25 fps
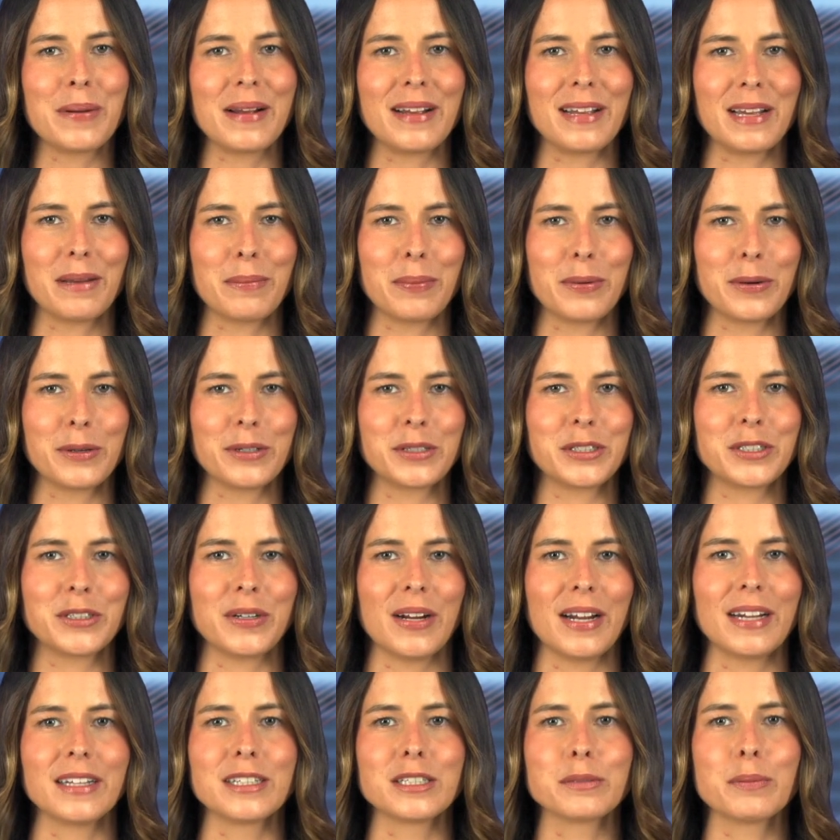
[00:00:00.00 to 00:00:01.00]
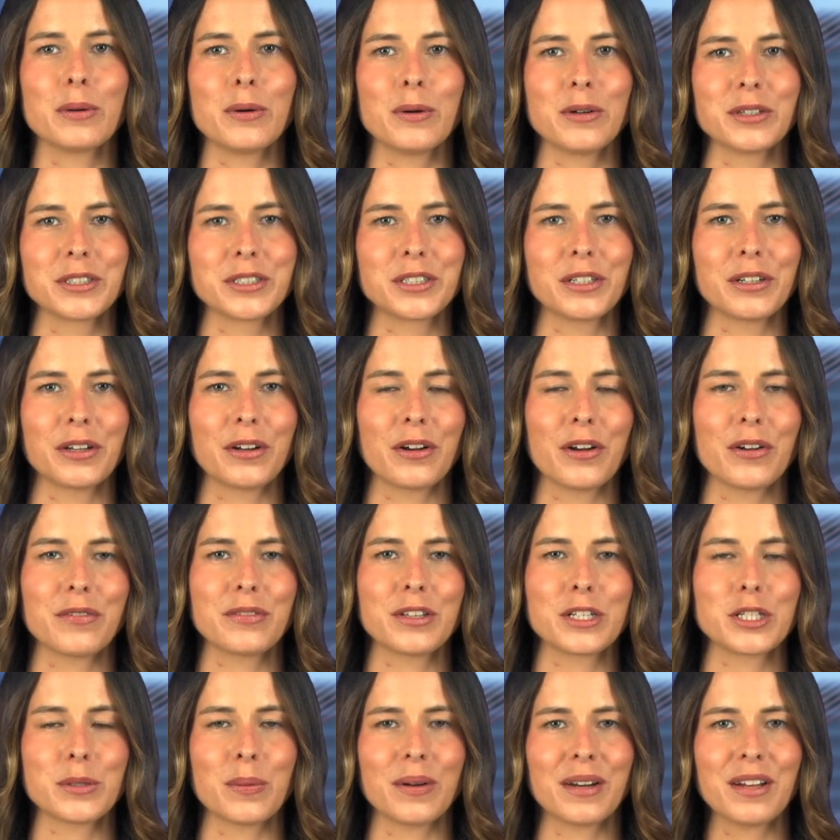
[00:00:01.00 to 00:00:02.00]
Piggy Put Trend portion
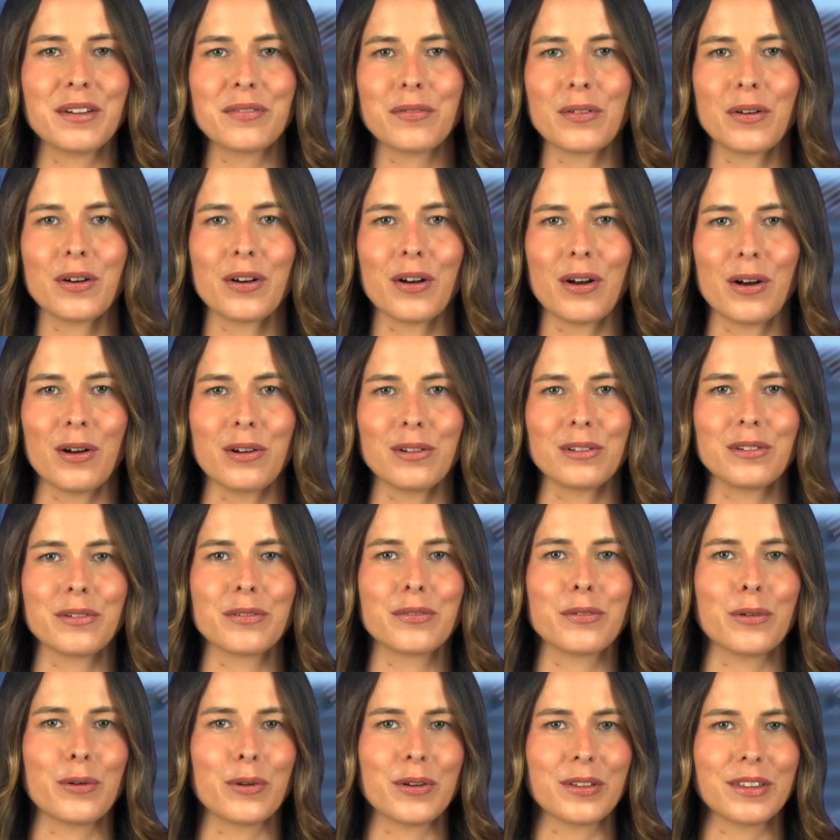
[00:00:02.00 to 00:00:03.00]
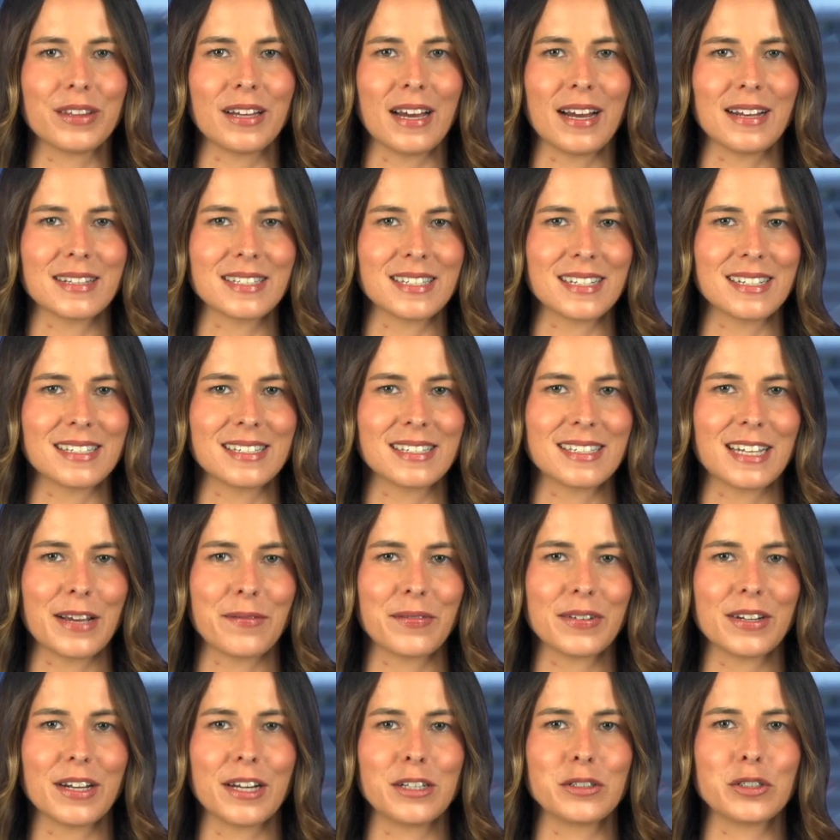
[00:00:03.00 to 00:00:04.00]
of the 24-hole,
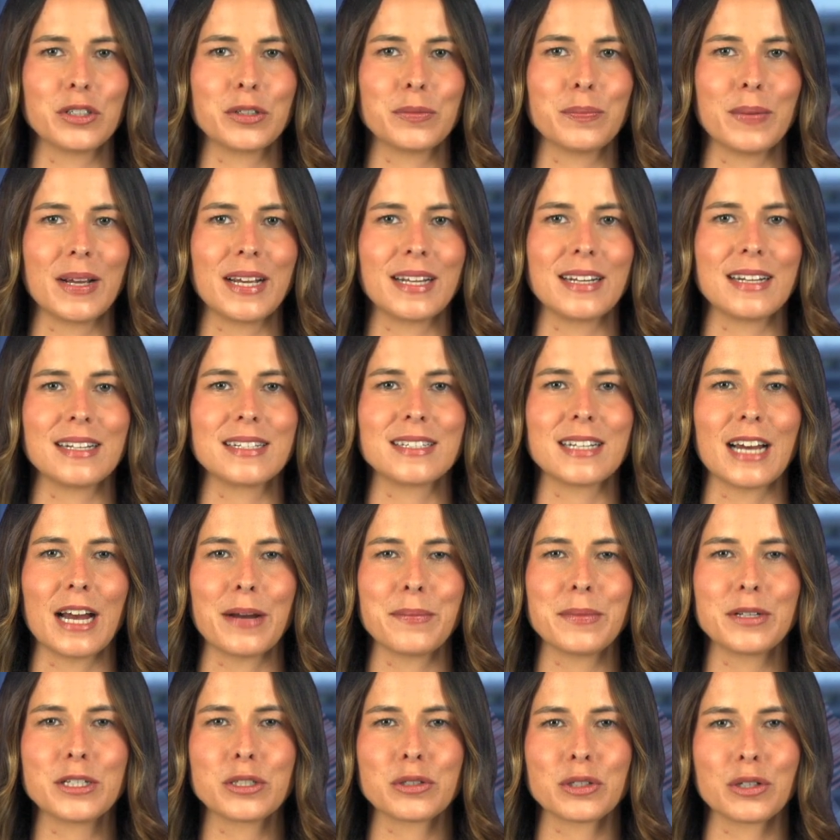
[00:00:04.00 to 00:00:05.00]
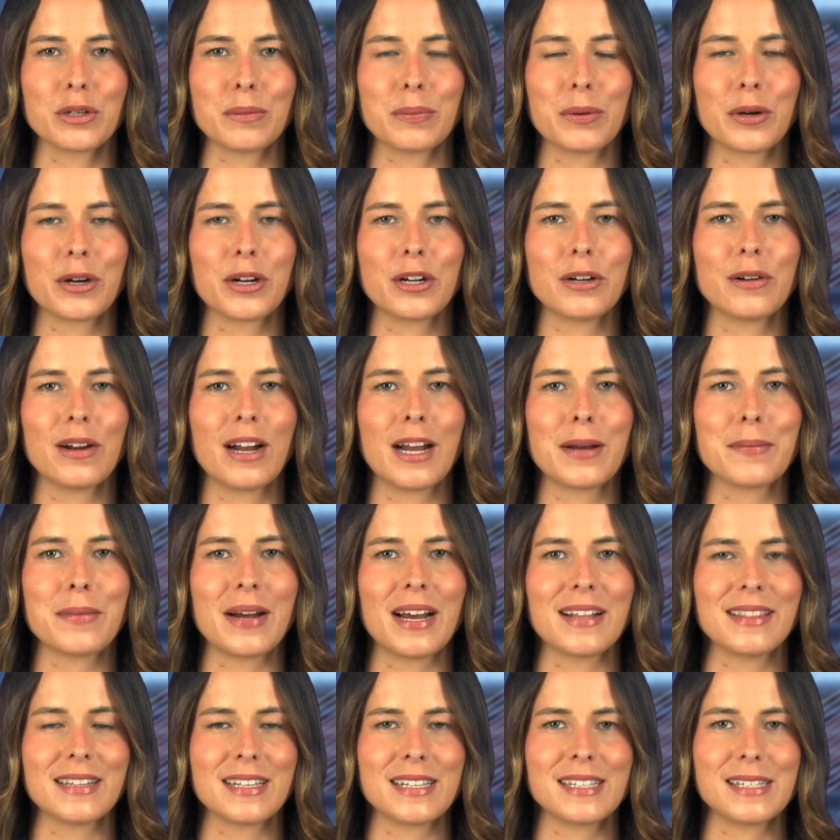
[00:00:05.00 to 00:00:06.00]
4,700-metre diamond drill
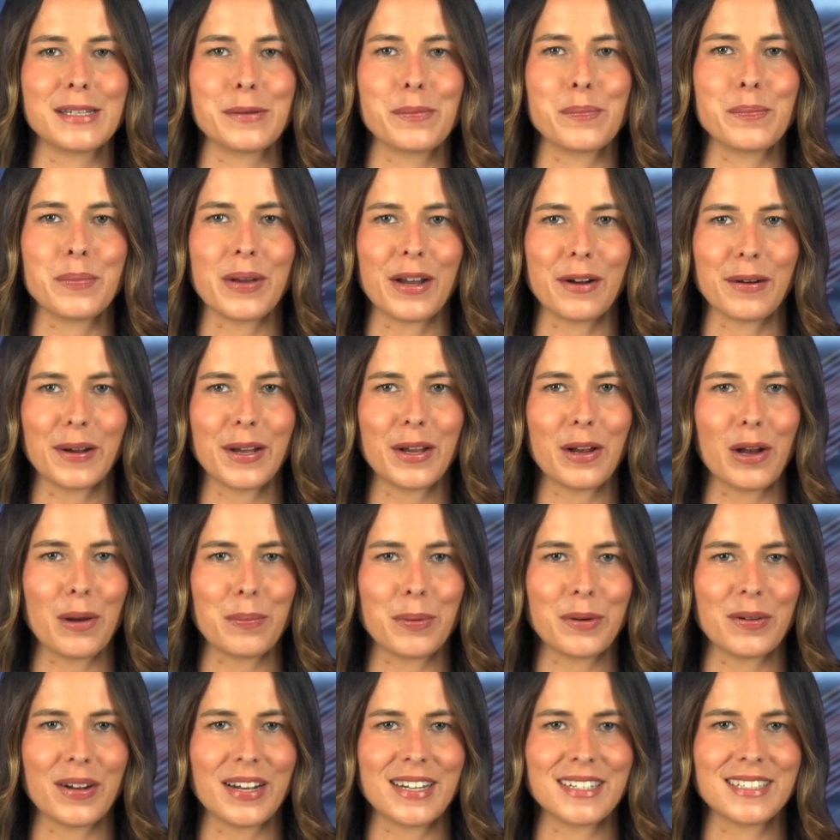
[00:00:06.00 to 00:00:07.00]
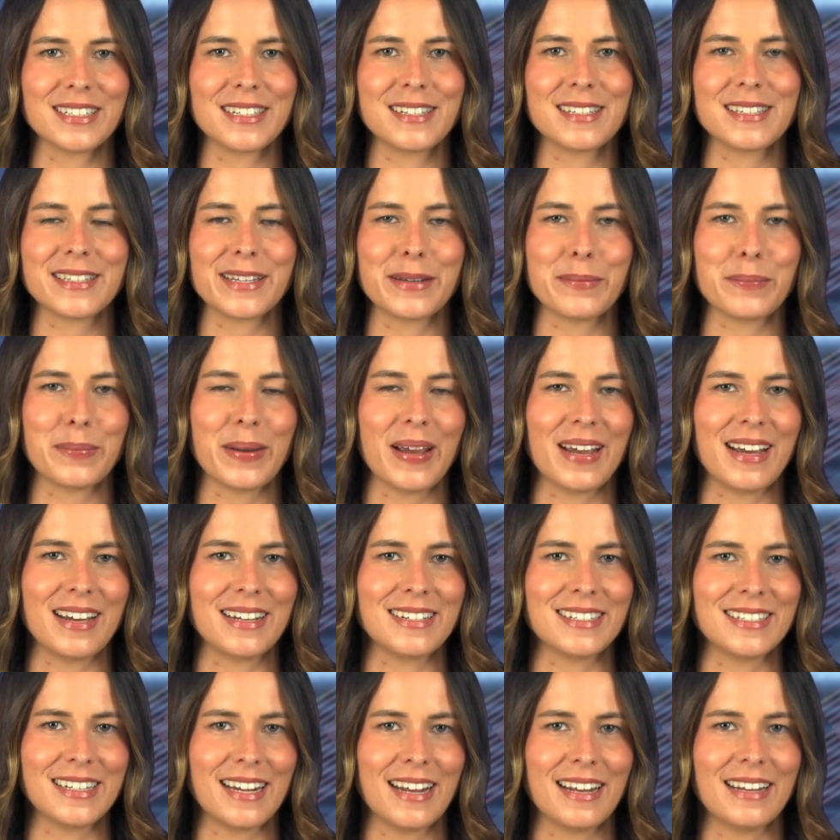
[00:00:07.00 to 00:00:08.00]
program at the Simberi operations in
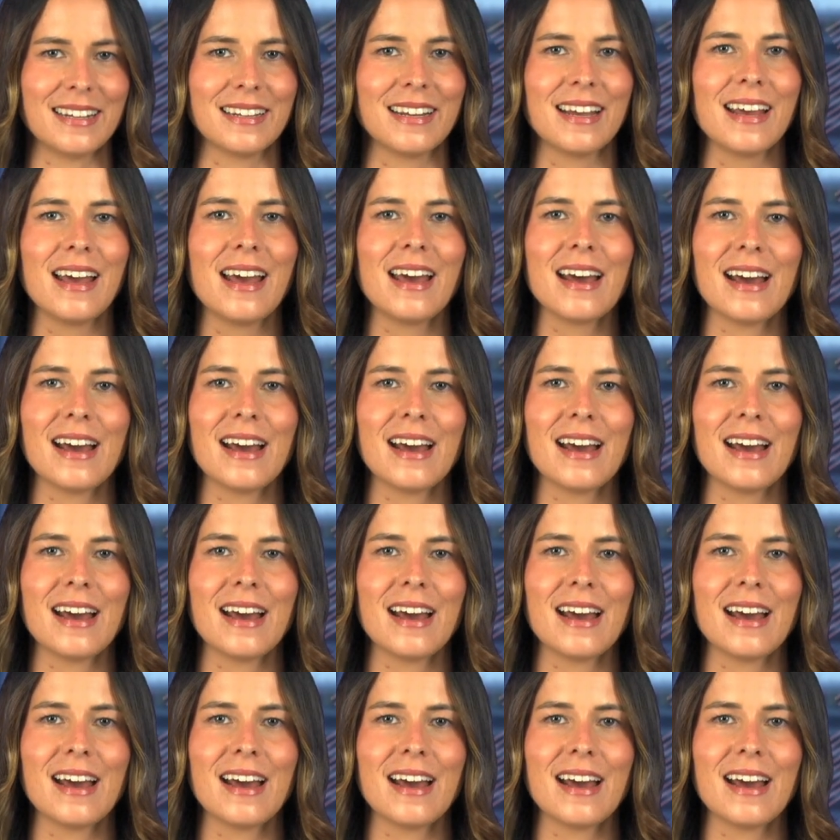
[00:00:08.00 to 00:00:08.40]
PNG.